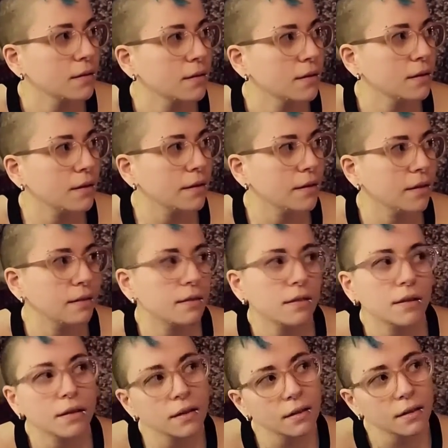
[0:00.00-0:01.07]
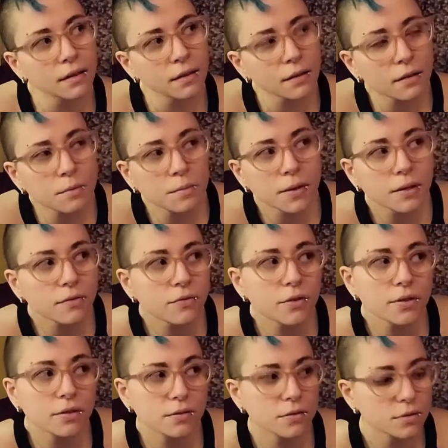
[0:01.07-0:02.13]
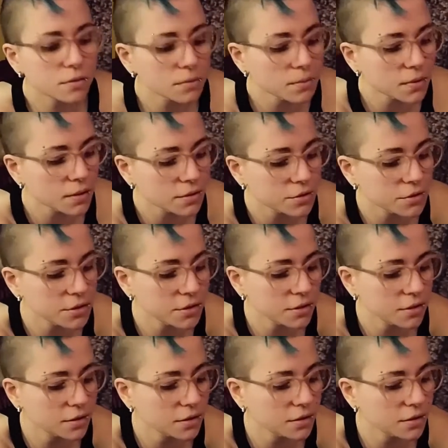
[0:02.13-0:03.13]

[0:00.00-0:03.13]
I think my friends are watching